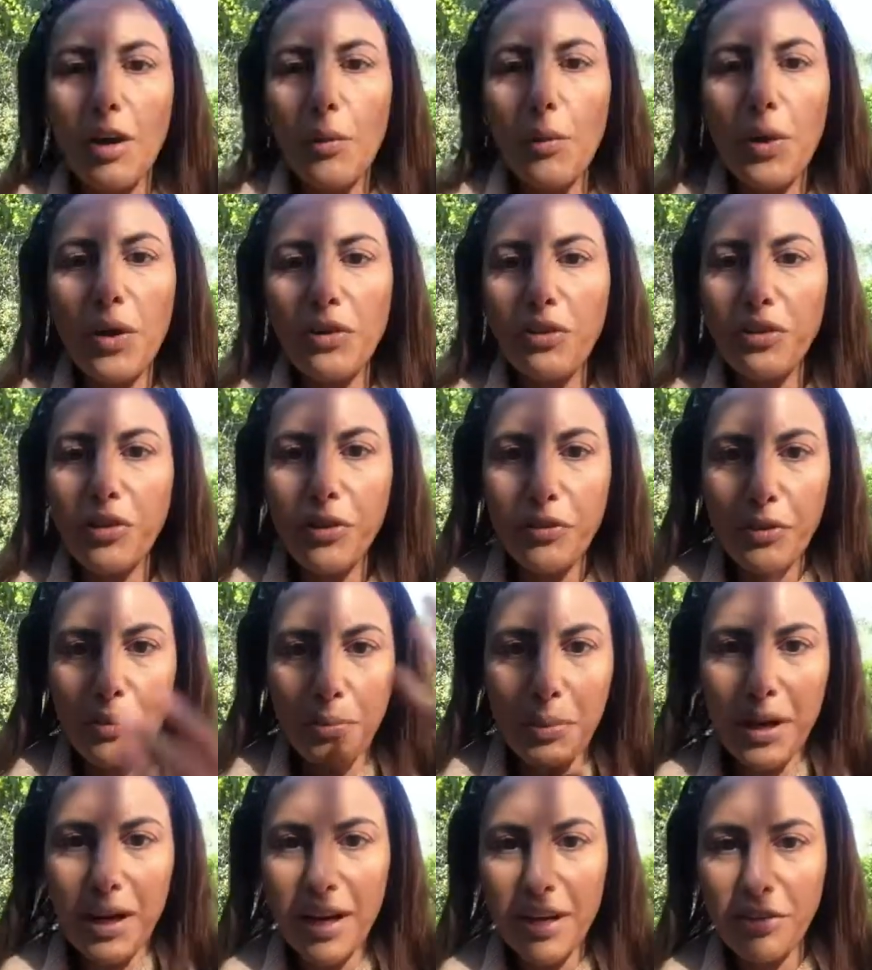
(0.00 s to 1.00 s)
Once you've
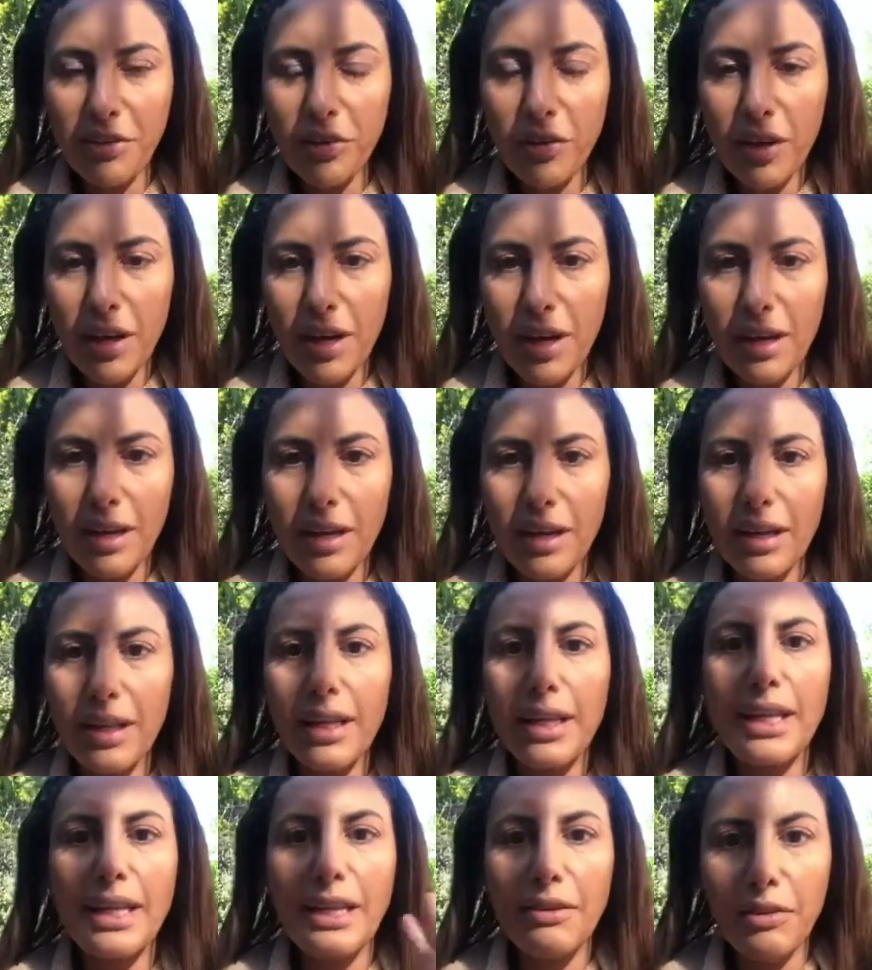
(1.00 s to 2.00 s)
applied your colour,
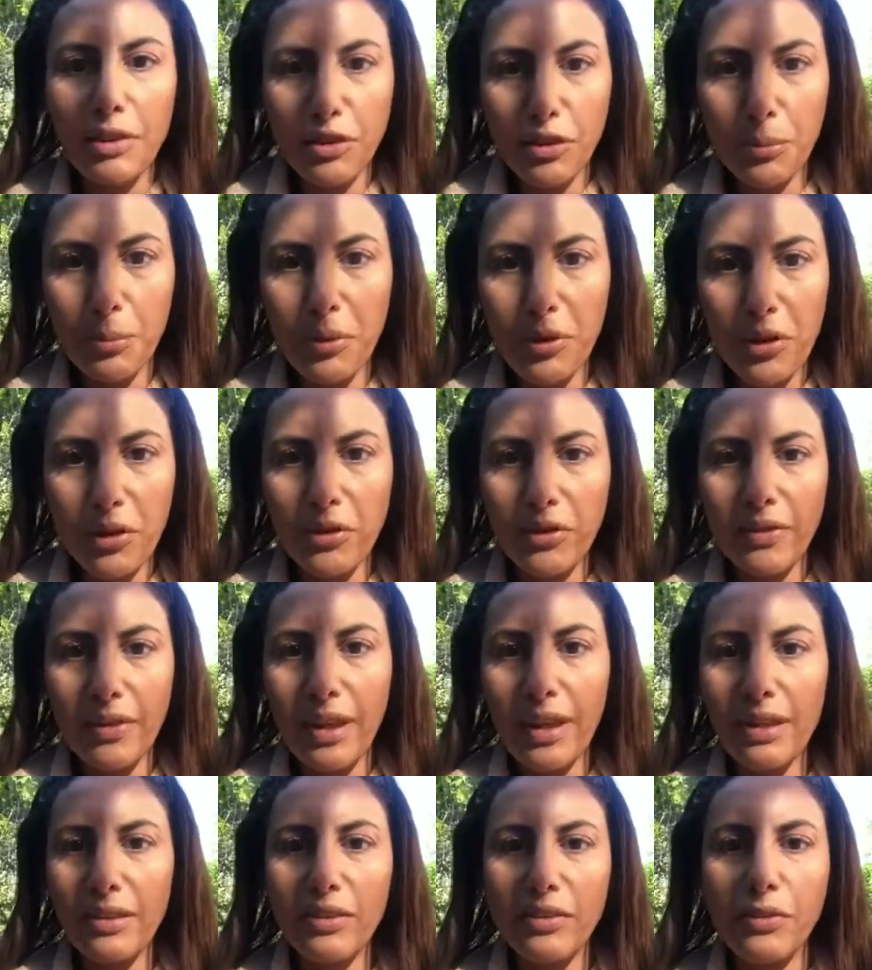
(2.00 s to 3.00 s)
leave it to
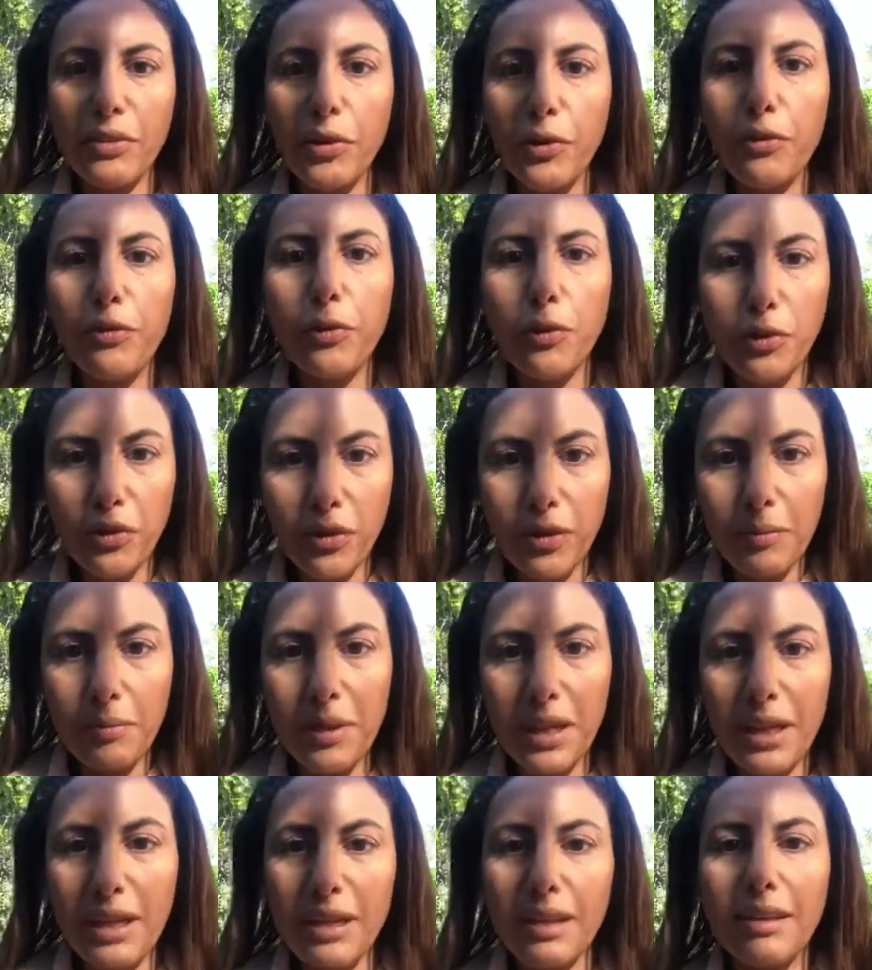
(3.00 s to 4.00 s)
process for 40
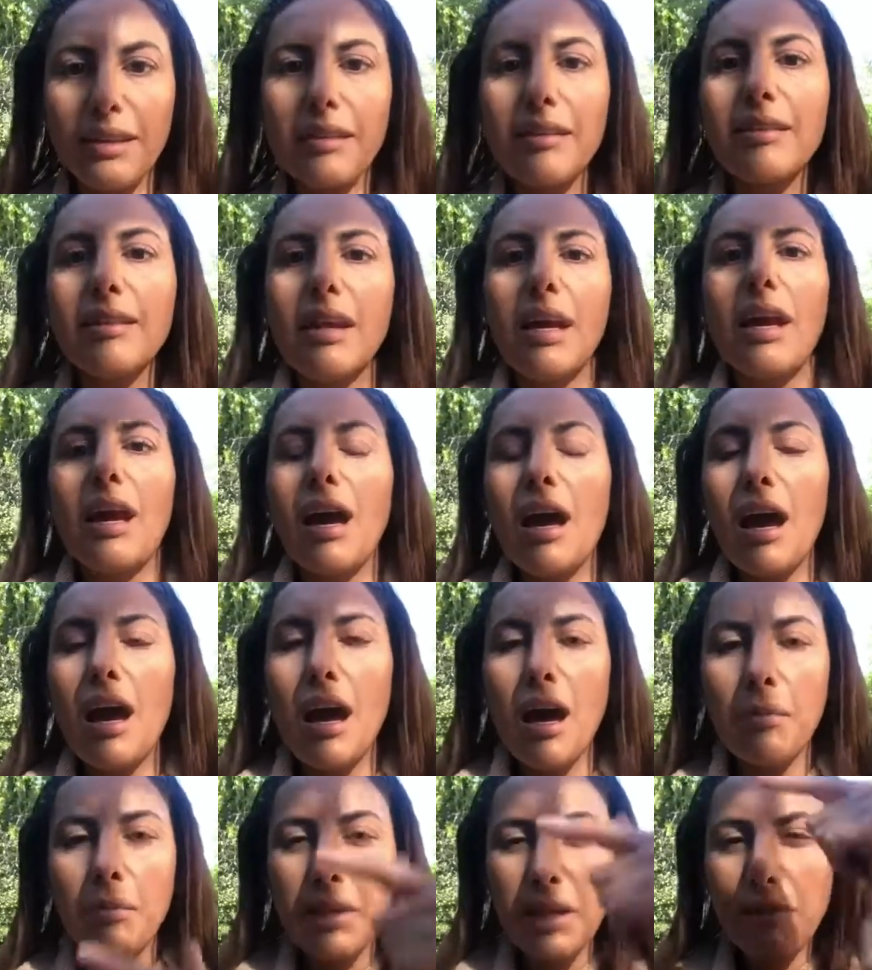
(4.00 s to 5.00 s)
minutes.
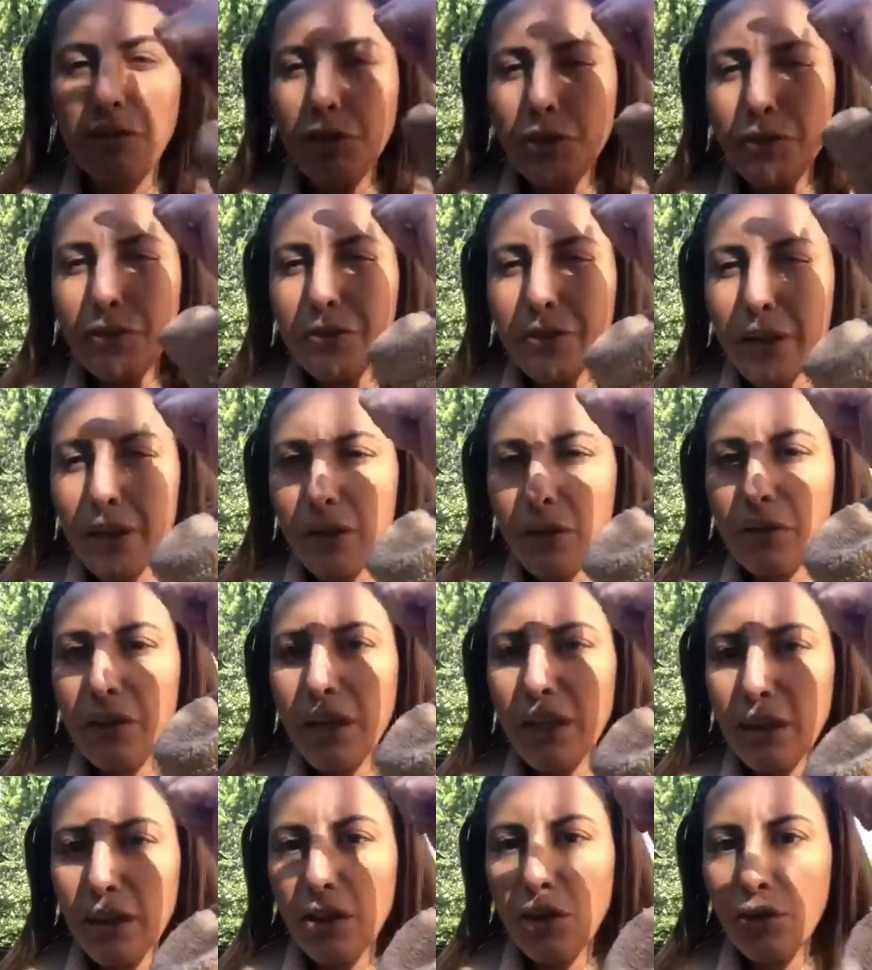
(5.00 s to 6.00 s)
If you feel
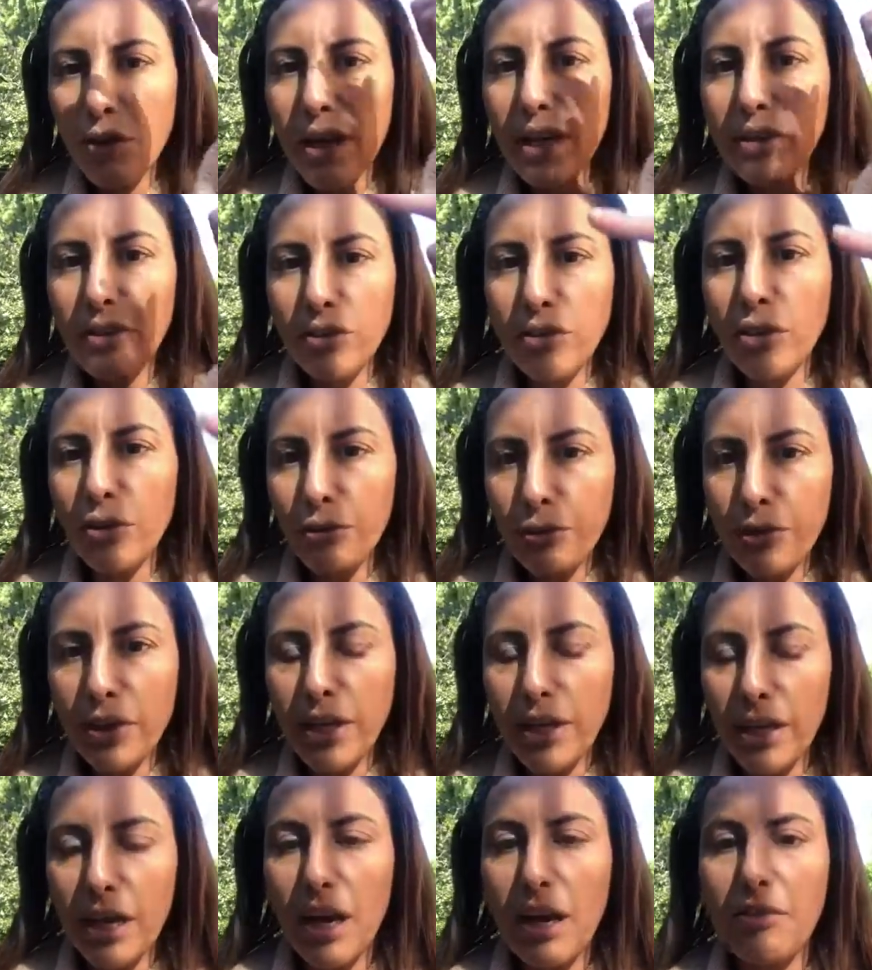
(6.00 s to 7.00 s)
that the grey is not
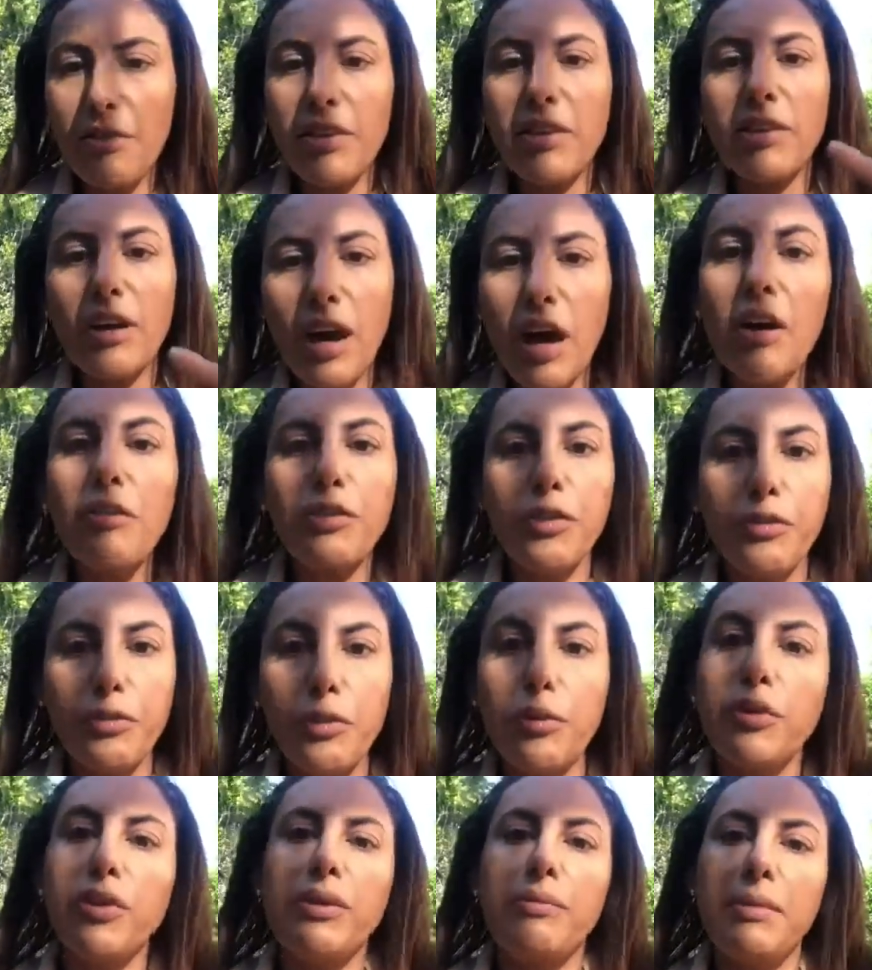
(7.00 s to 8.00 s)
fully covered after
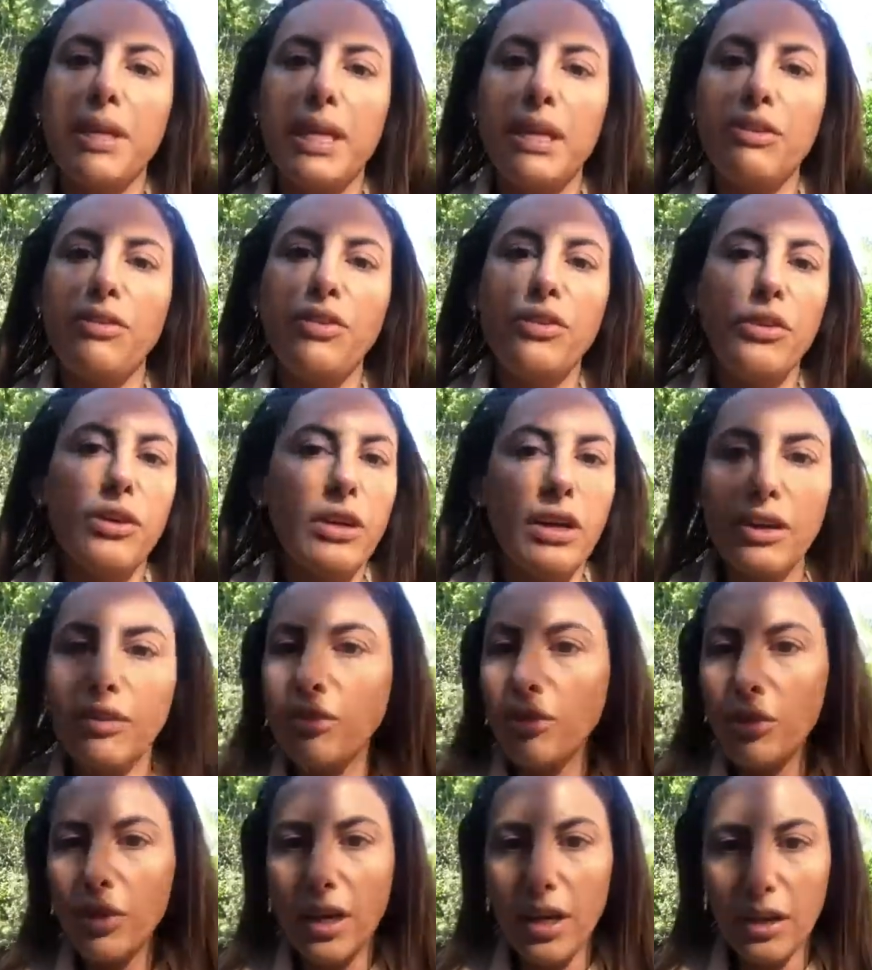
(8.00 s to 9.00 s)
40 minutes, you can ask
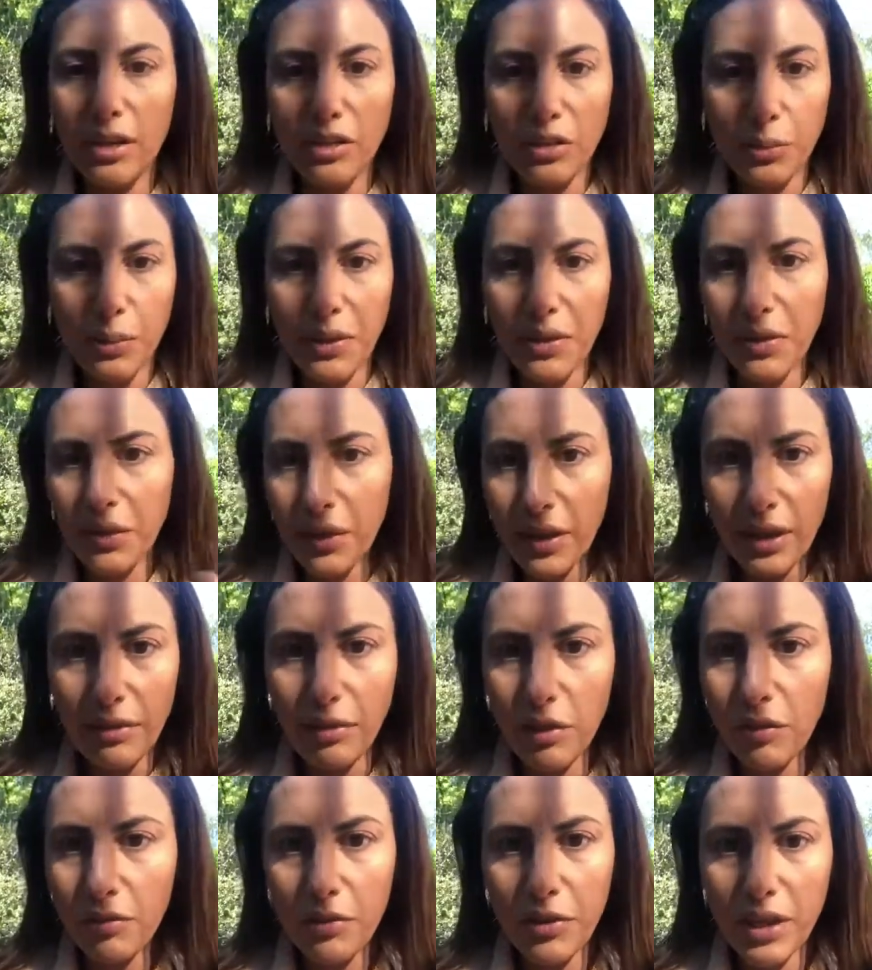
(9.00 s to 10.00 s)
your colourist whether you can leave
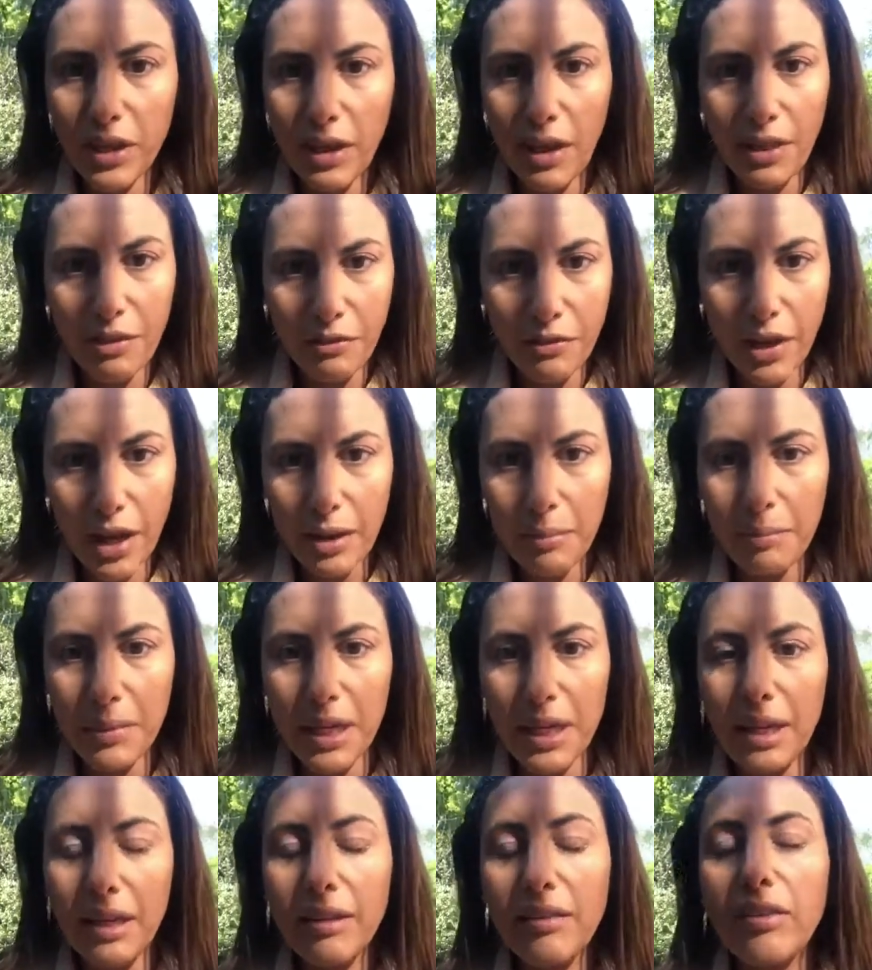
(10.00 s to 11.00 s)
it on for another 5
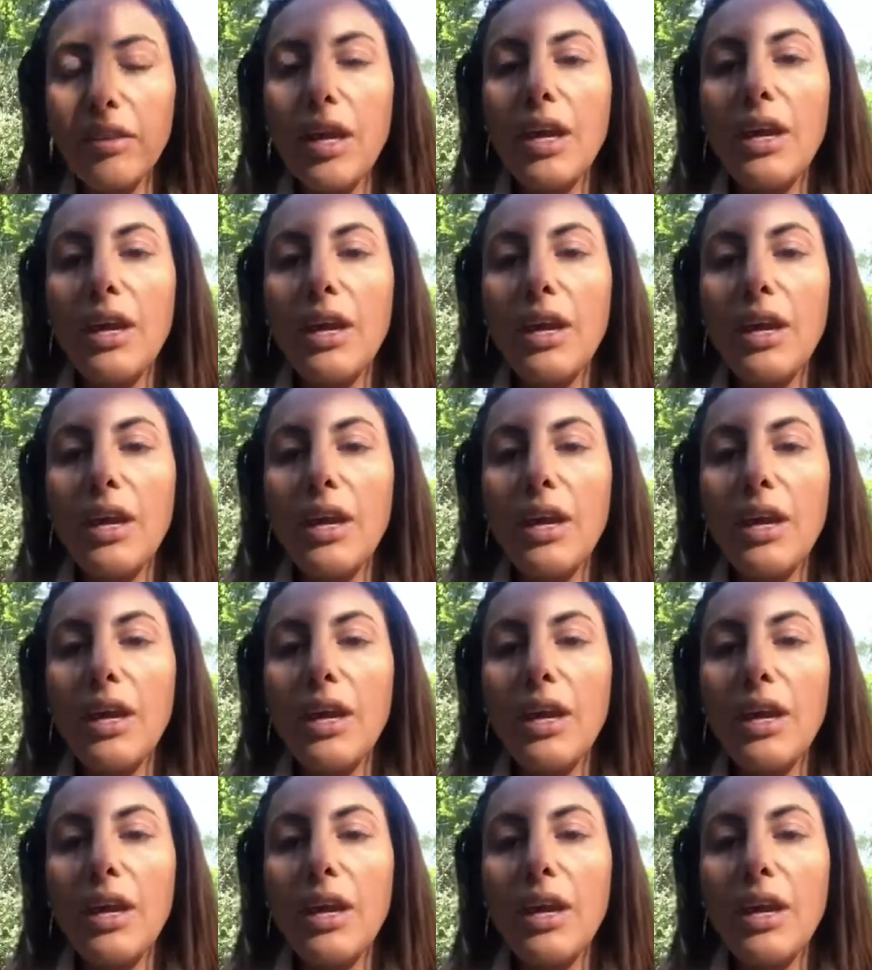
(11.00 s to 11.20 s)
minutes.